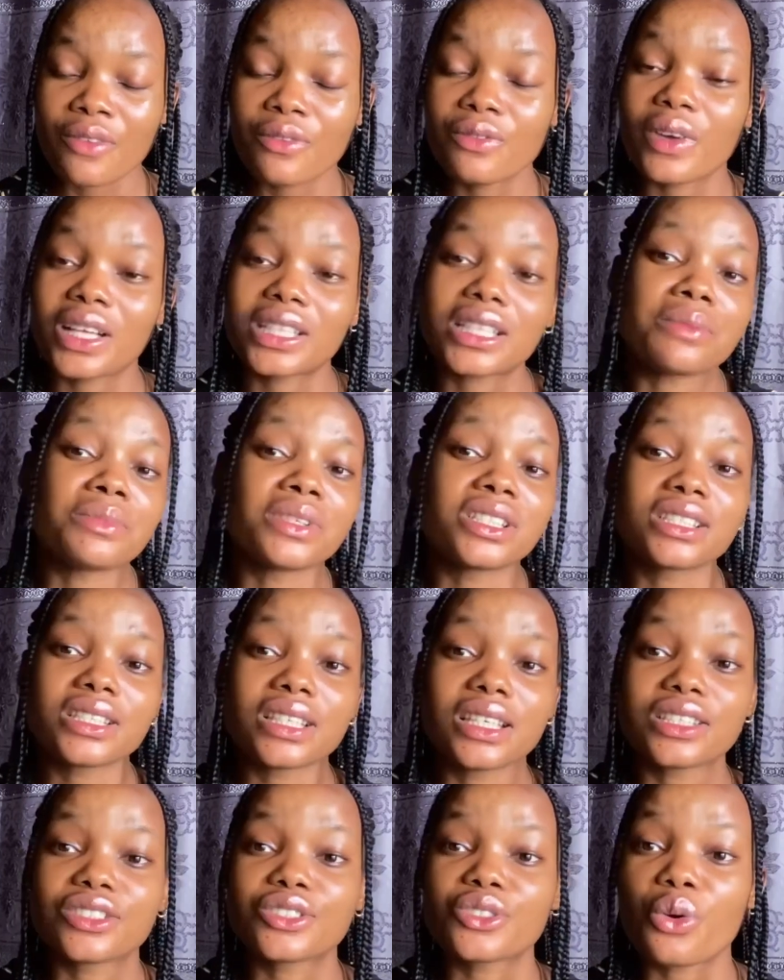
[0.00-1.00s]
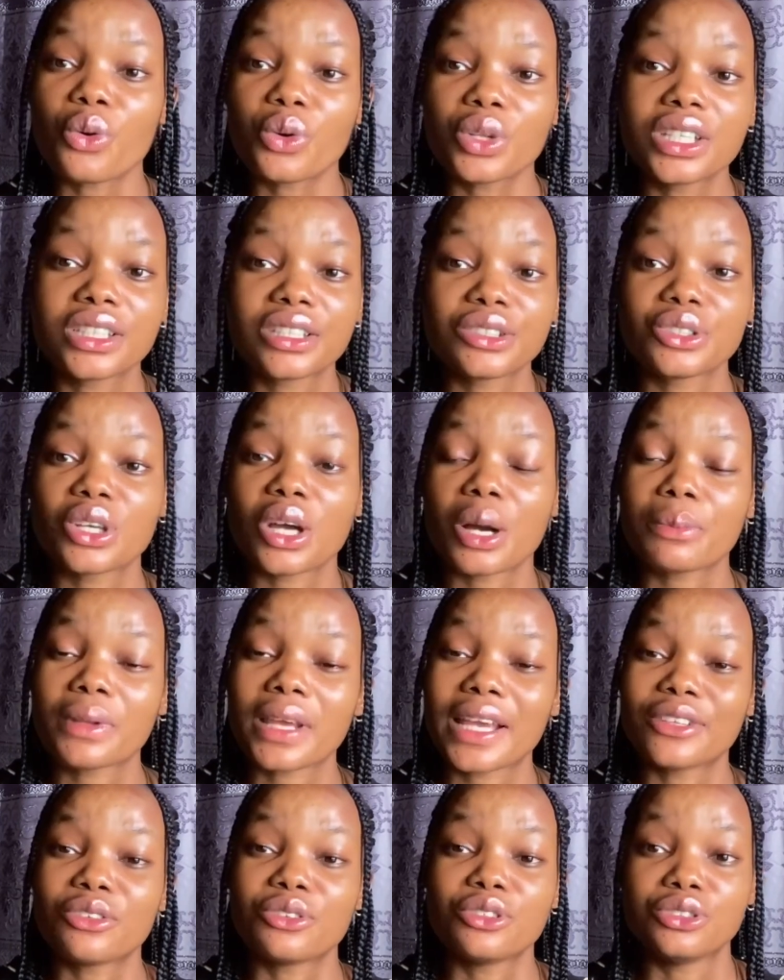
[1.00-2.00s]
vitamin C is the only thing you're
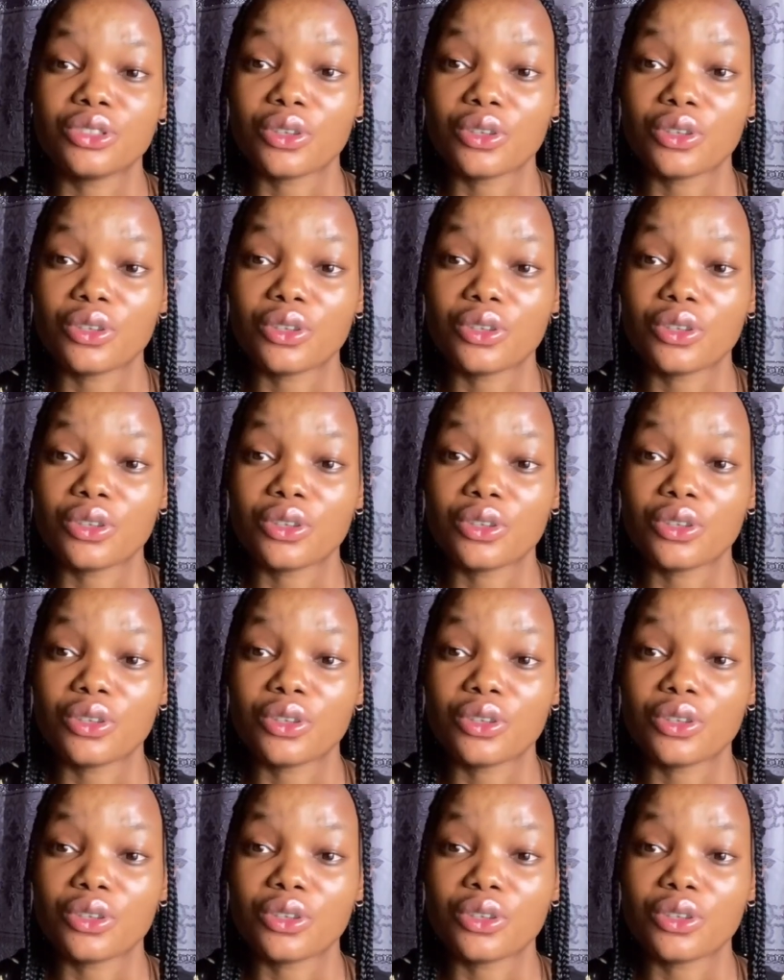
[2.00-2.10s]
applying on